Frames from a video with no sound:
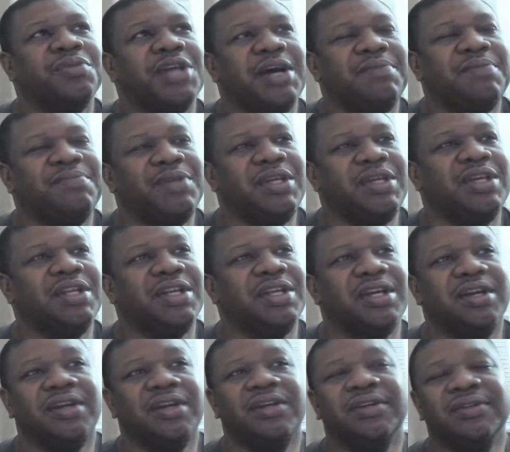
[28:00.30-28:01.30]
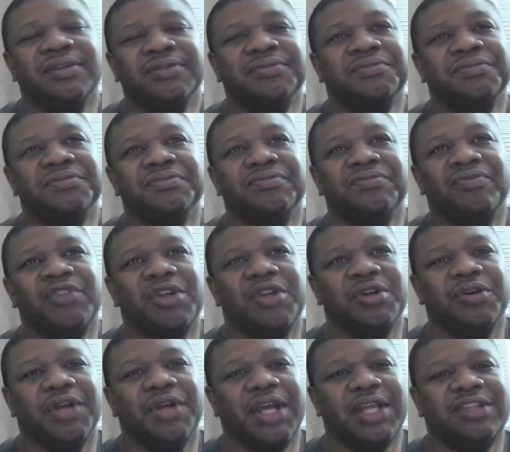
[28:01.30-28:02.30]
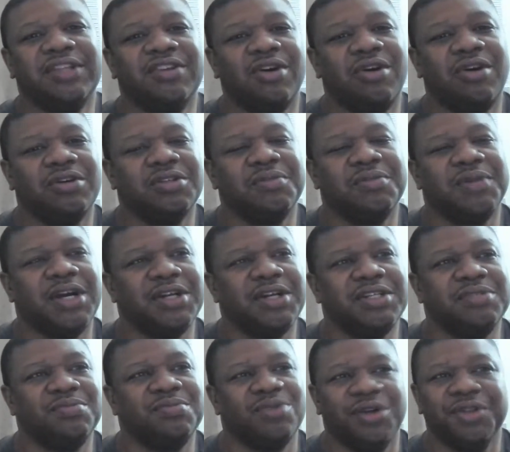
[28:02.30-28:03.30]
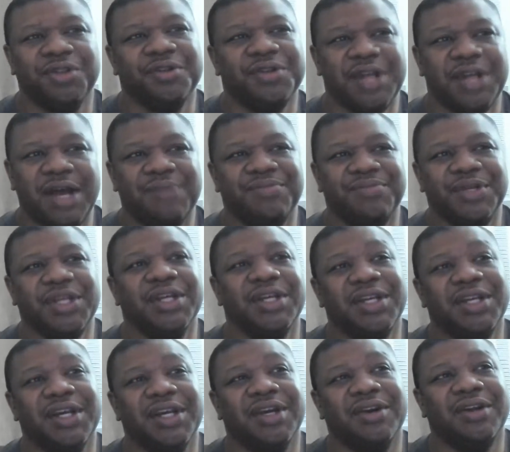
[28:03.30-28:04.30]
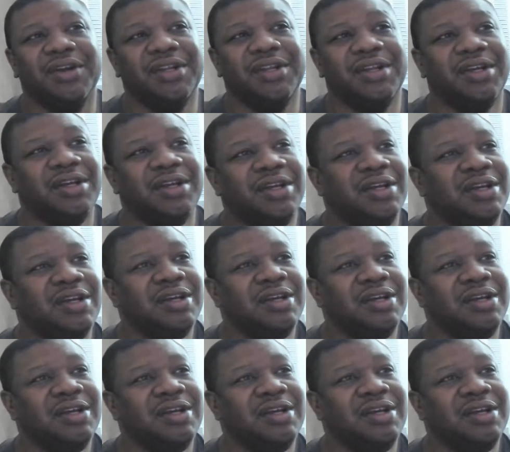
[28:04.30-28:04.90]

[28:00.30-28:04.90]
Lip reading: not being there. They talked about his brother not being there, and